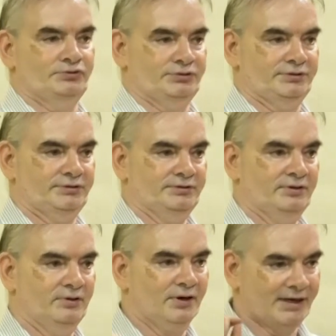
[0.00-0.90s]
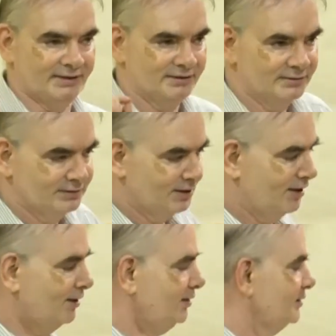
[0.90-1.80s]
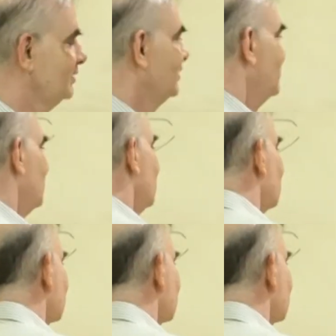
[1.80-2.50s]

approach. All right, clear?